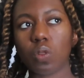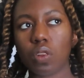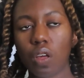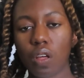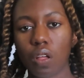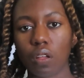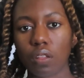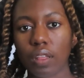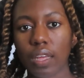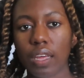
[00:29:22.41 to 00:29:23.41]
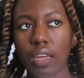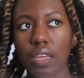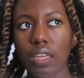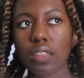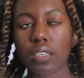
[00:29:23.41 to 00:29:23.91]
long
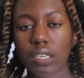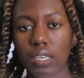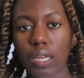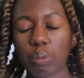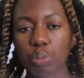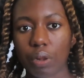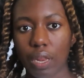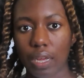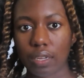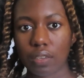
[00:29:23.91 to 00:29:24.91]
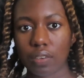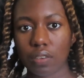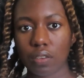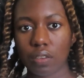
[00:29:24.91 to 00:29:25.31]
in the same place.